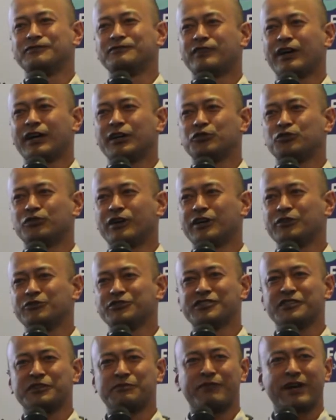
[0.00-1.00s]
I was
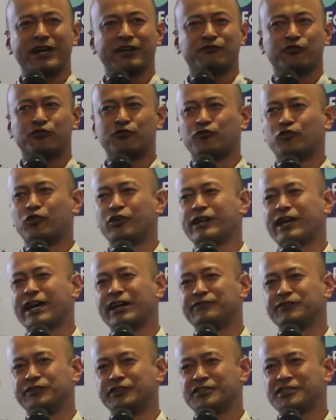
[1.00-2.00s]
in the bank for
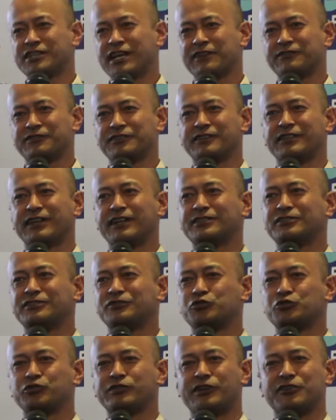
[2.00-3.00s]
4.5 years. After that,
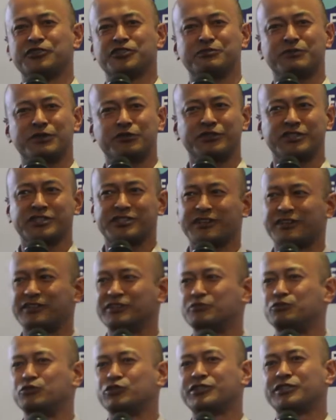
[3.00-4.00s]
2001, we started
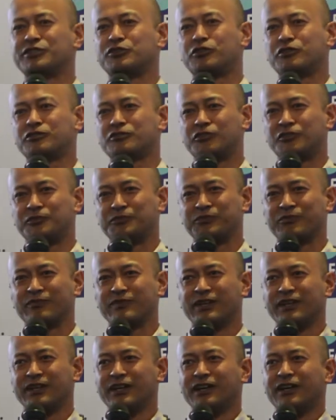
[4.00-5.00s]
Muncha.com.
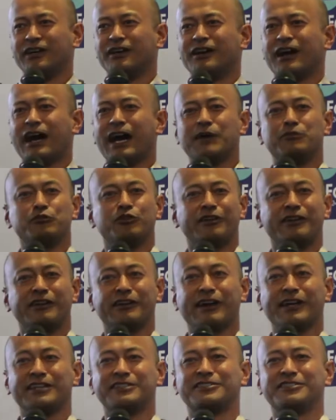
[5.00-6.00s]
I'm not an
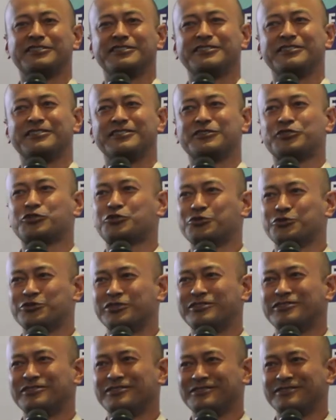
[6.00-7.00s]
IT
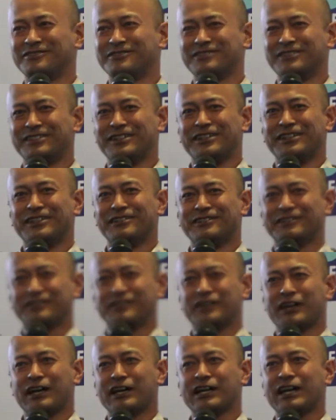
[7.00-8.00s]
student.
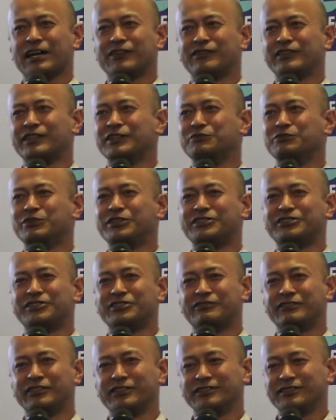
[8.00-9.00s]
I have an MBA
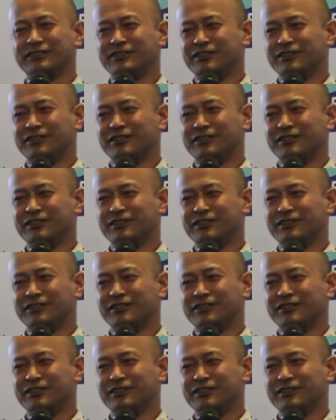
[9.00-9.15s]
degree.